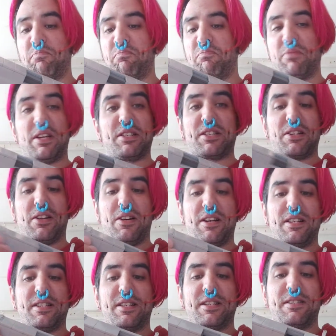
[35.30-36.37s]
It
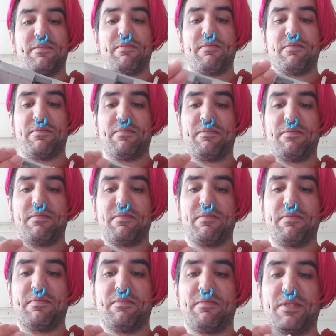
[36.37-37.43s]
slides,
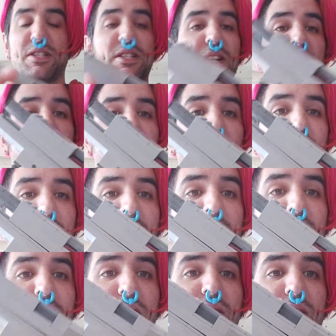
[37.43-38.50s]
the slide
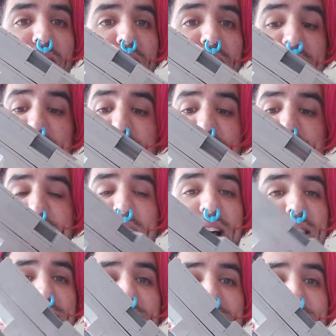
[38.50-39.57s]
lock, it does
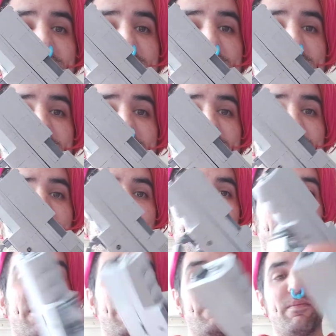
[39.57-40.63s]
that. It's got
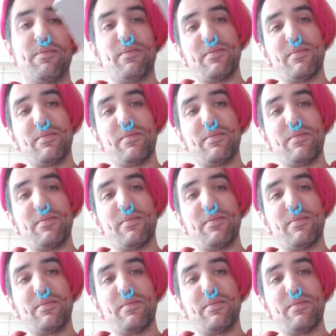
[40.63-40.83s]
the